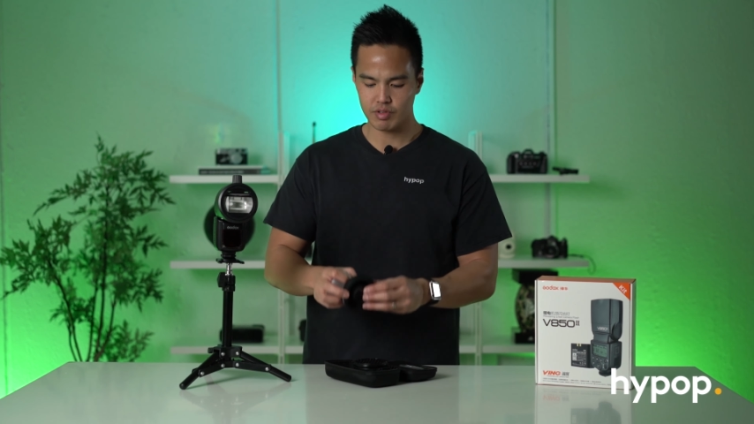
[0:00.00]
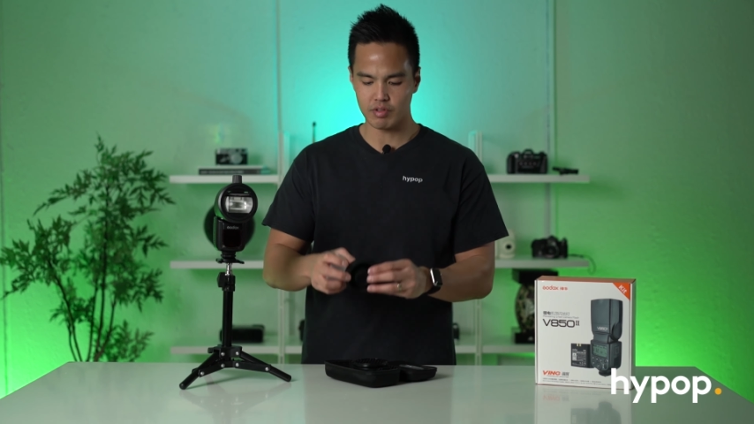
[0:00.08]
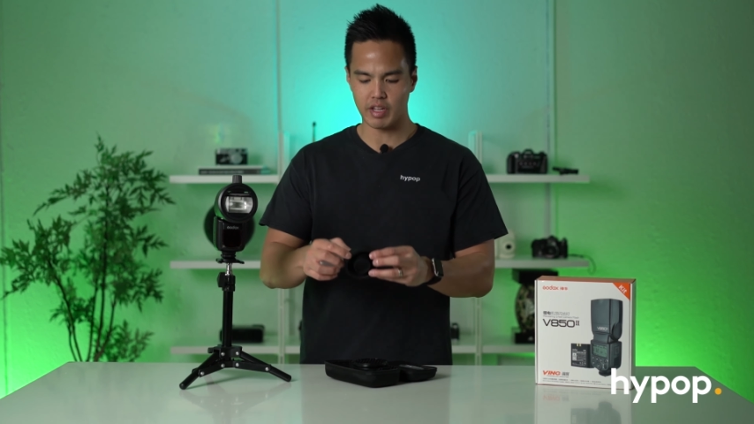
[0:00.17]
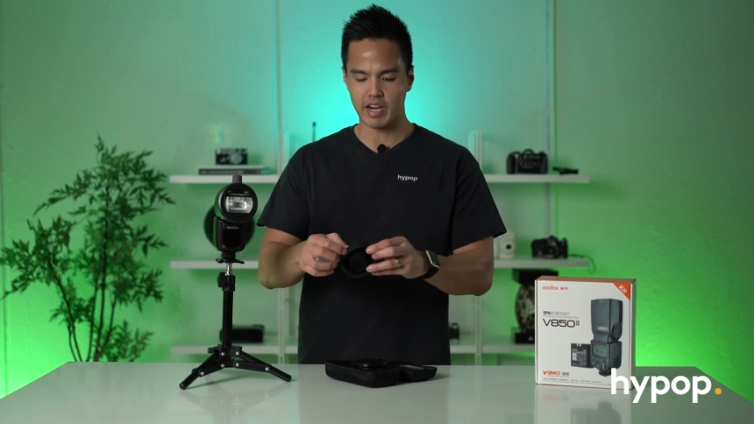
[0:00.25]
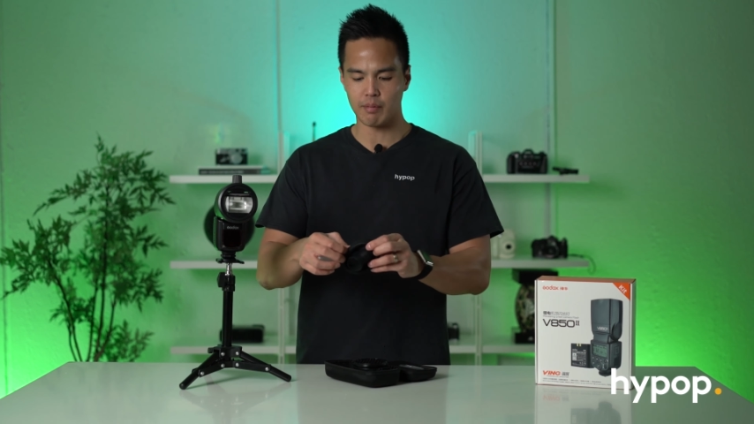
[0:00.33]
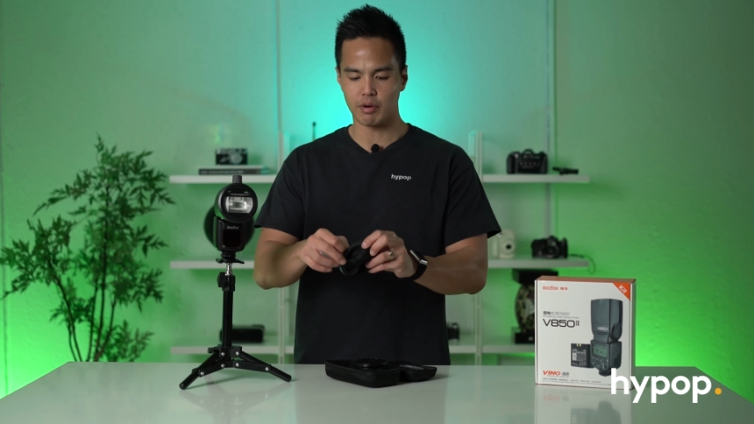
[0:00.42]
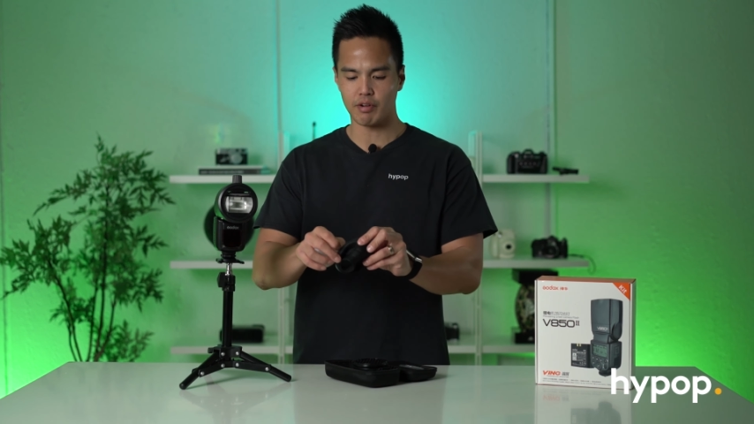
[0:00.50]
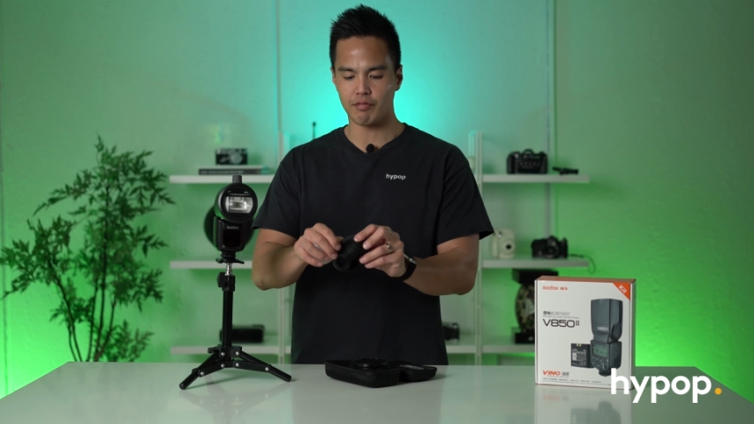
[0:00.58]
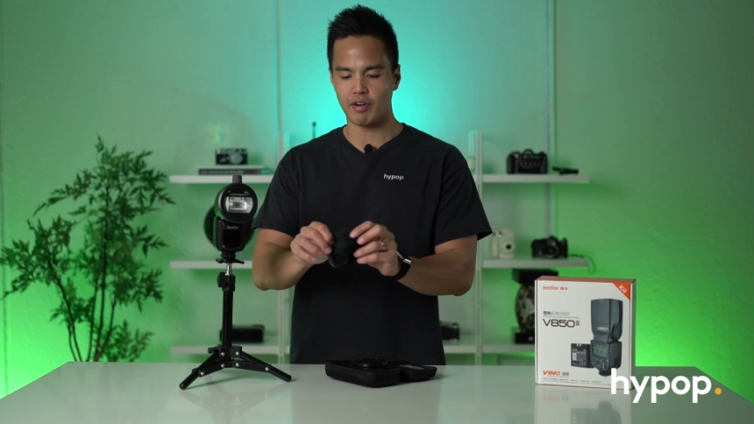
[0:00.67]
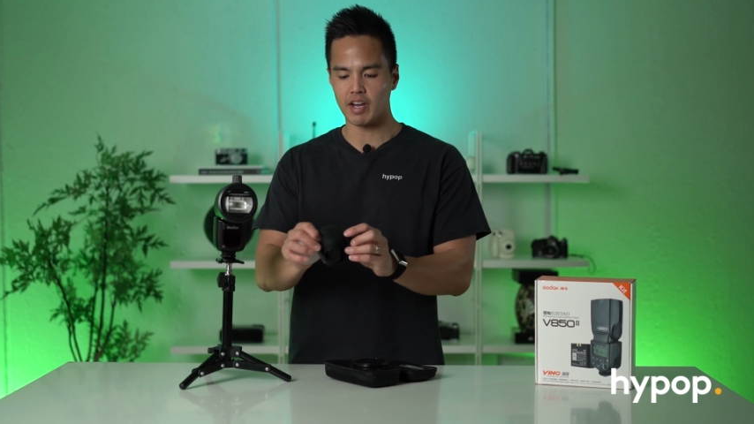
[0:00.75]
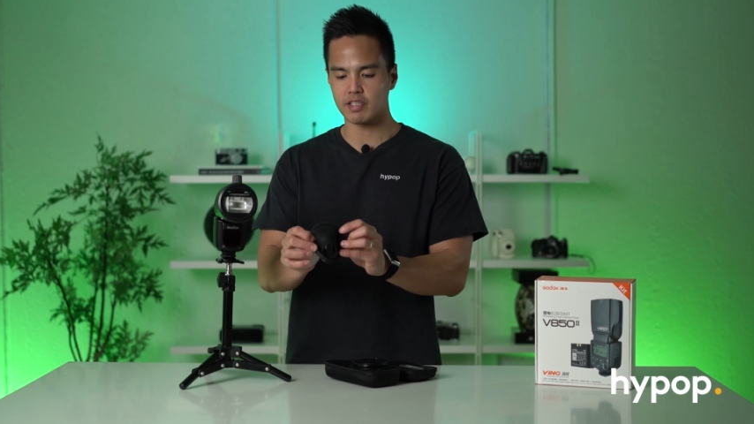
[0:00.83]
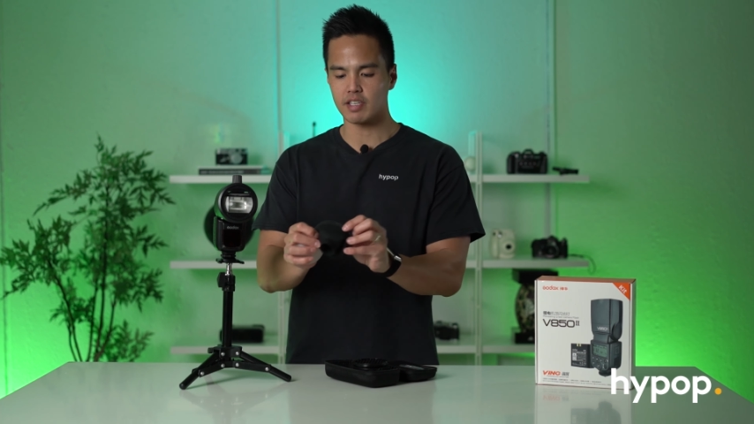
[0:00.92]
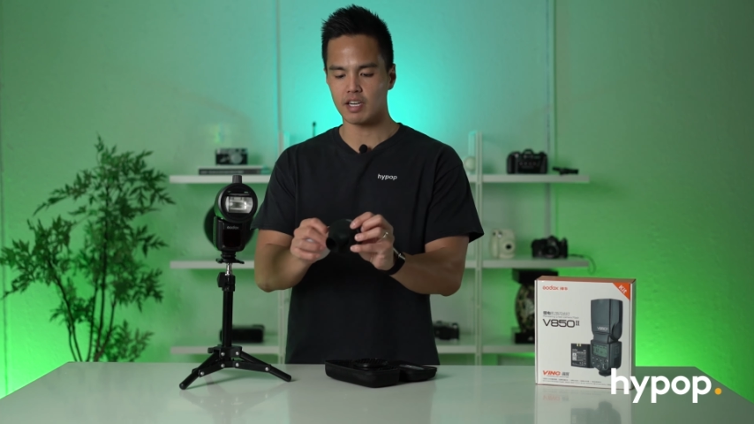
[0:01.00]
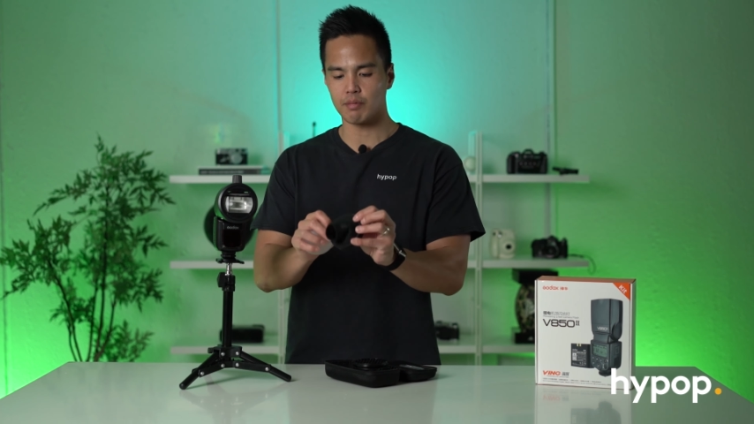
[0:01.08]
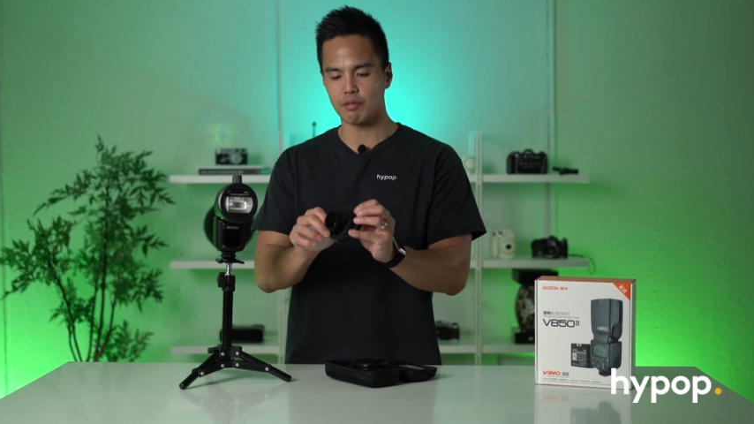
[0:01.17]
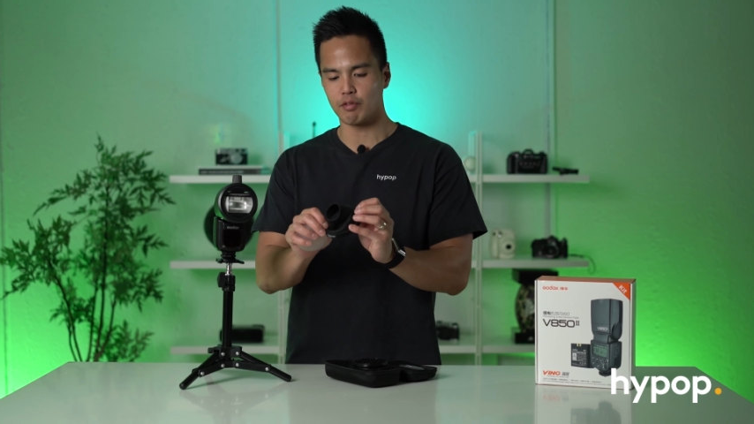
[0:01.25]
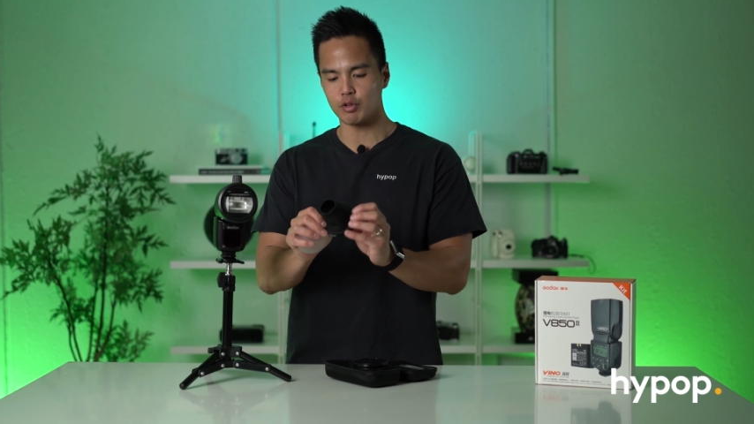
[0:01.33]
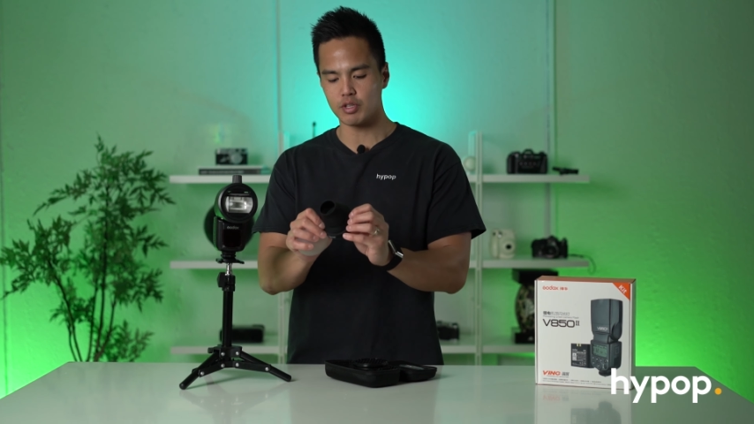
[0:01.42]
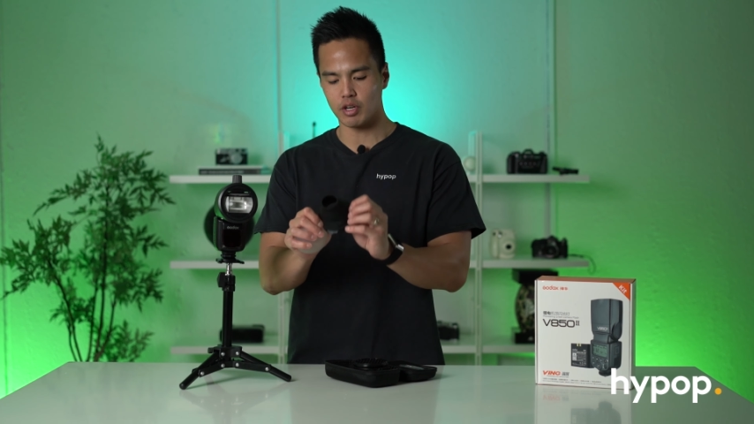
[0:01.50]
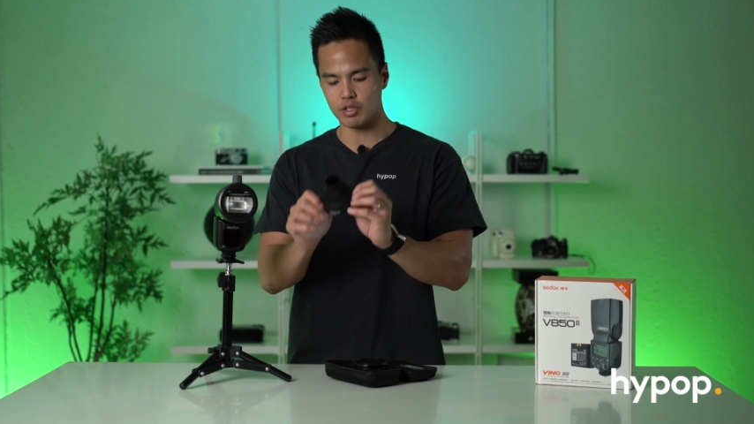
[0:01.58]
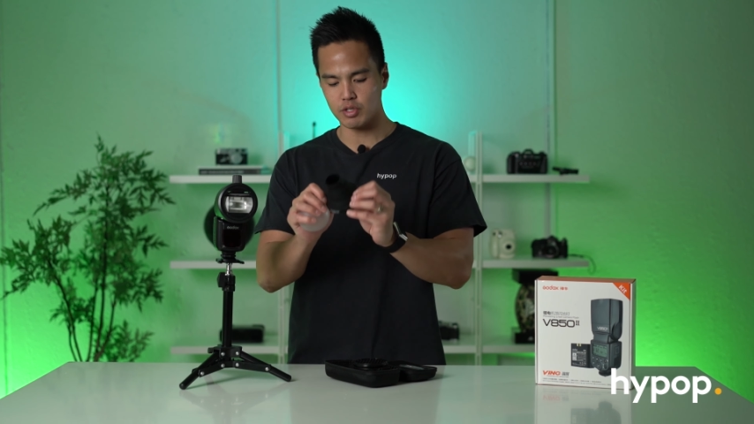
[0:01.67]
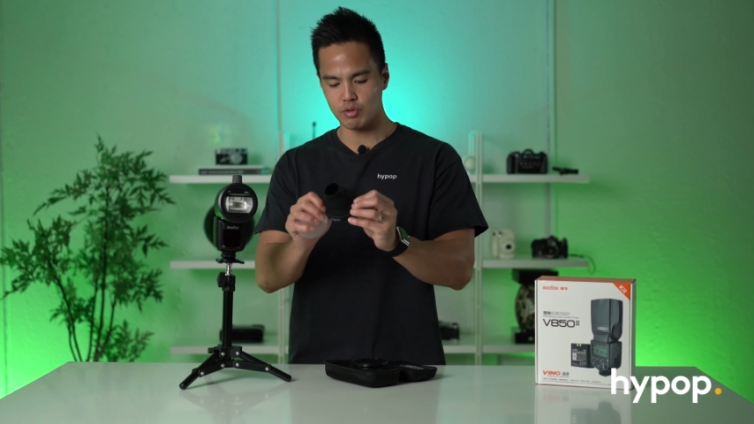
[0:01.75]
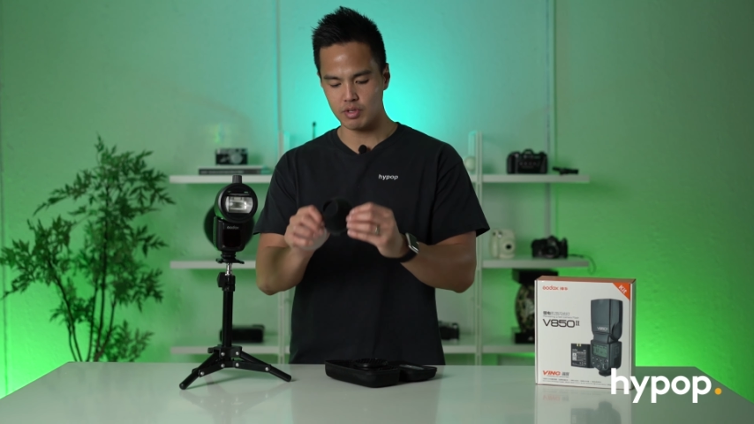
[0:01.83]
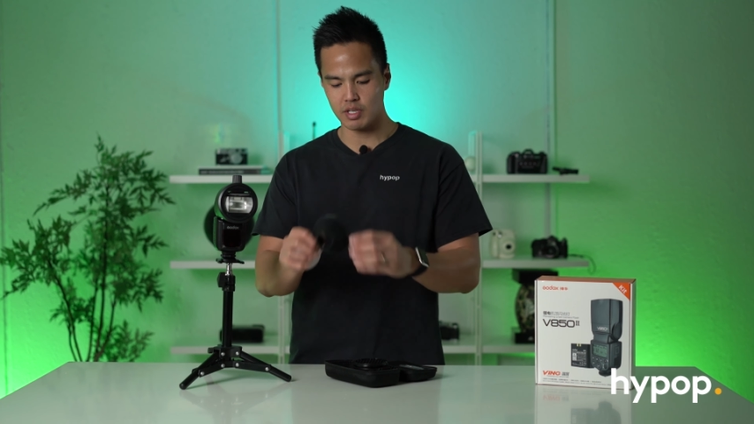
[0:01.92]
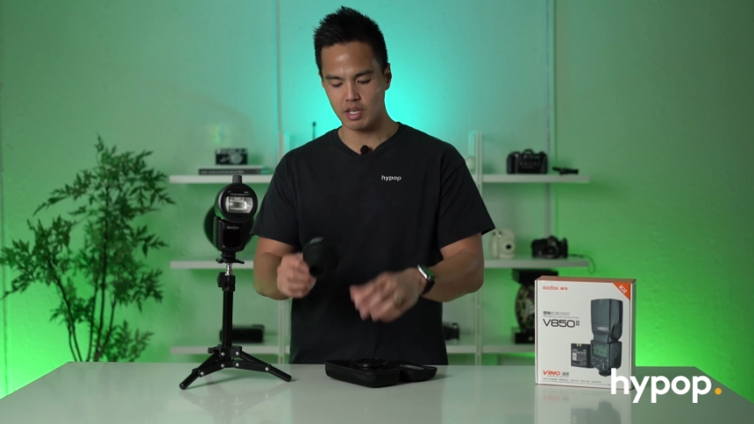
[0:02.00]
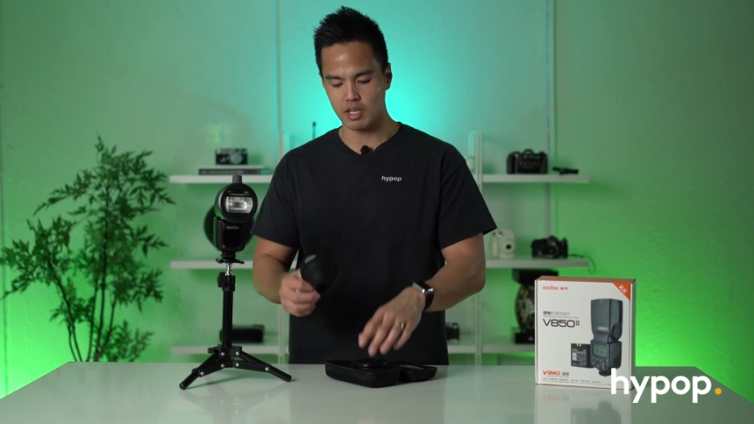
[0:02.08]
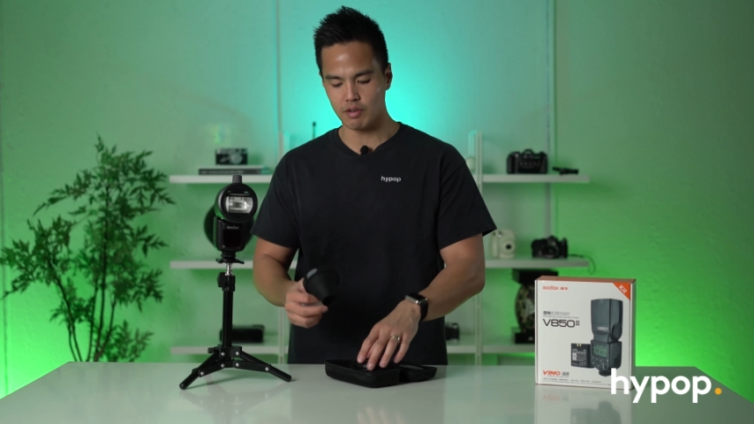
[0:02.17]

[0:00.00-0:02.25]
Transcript: lighting modifier setup, you've also got snoots here,